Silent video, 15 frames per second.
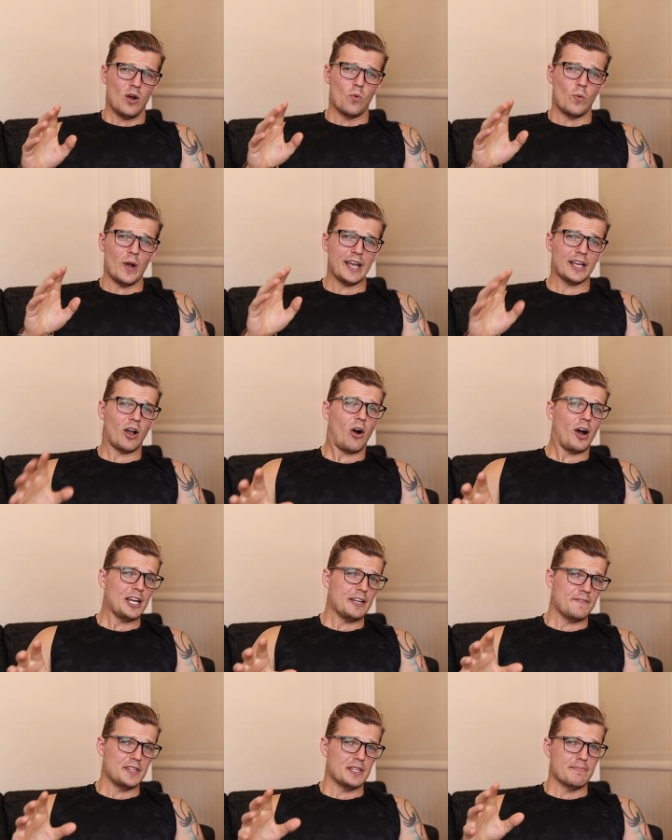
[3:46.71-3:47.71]
We're
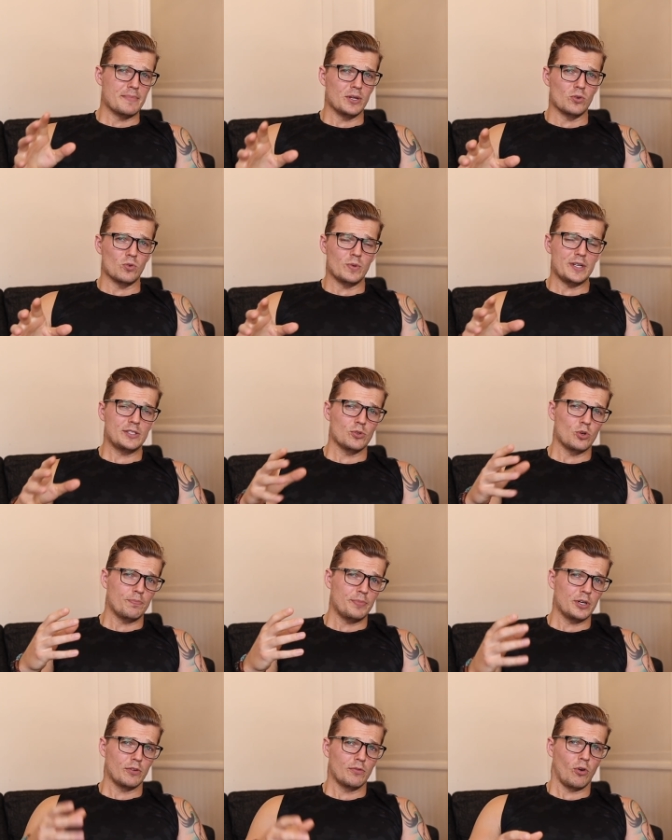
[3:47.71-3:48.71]
kind of in the middle. We do a
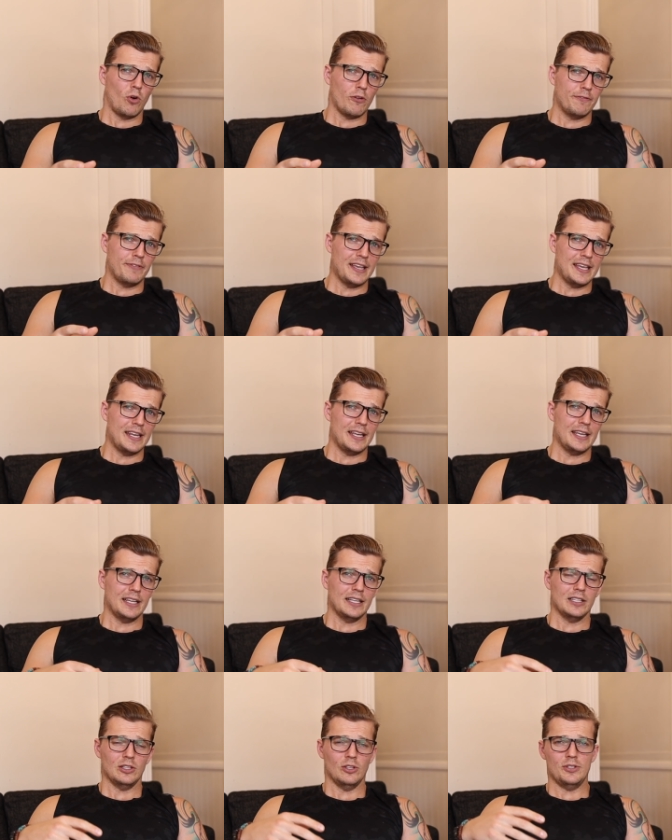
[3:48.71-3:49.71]
bit of raw
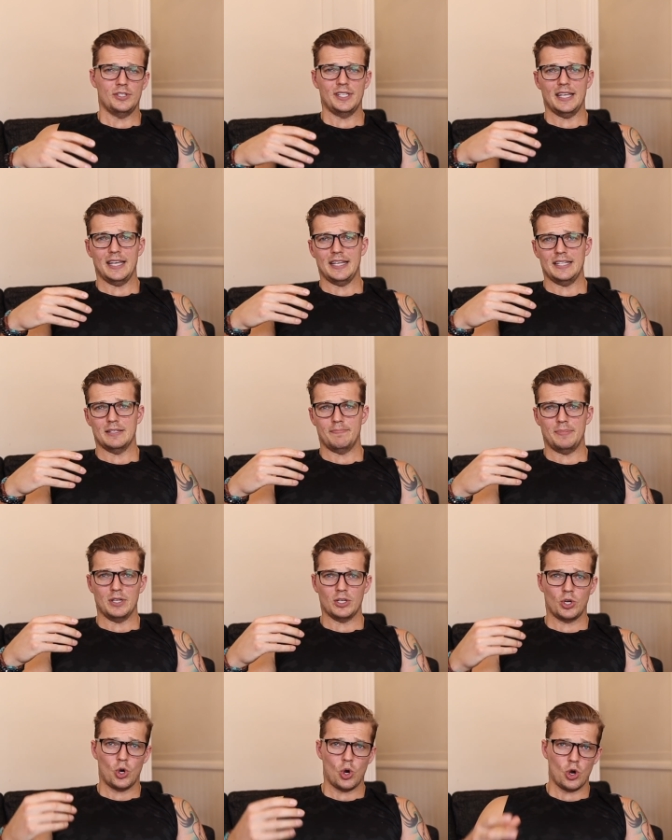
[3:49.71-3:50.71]
feeding. Lucy eats a bit
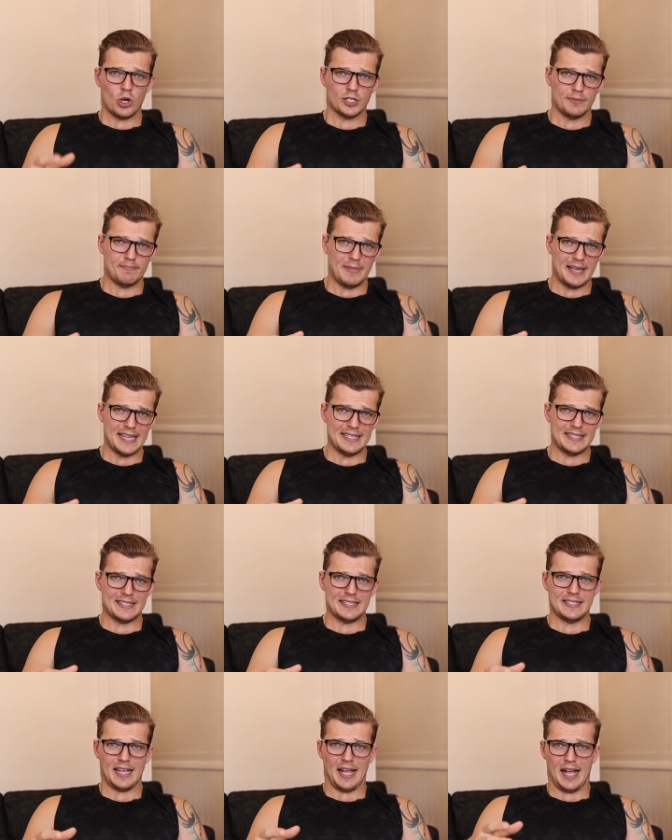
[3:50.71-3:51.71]
of cooked
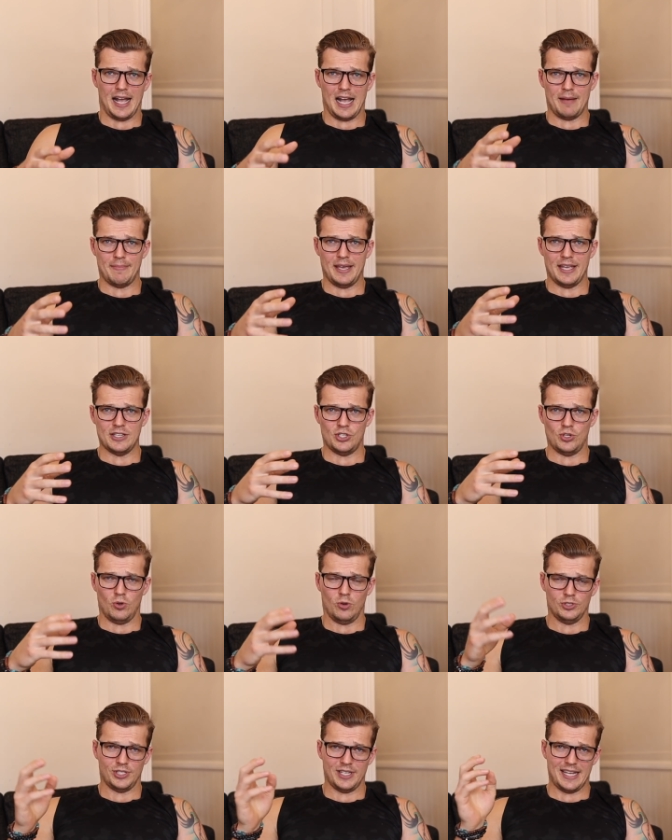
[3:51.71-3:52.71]
meats, and she
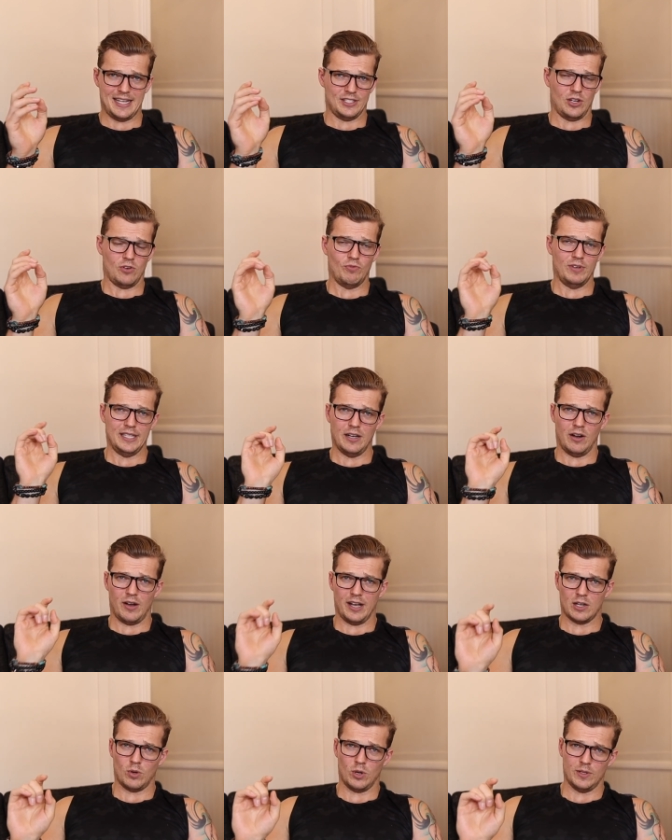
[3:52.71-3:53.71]
also eats a really
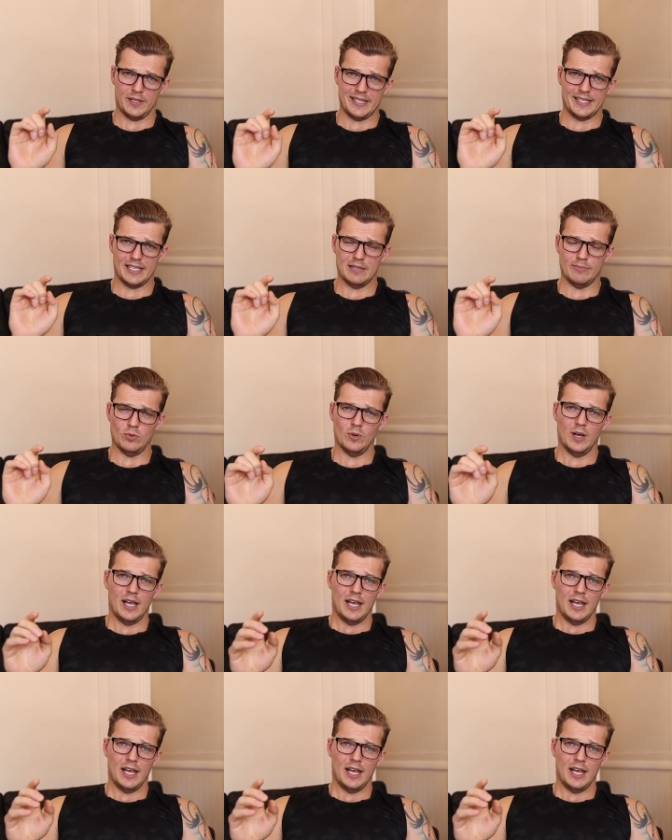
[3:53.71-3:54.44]
high quality kibble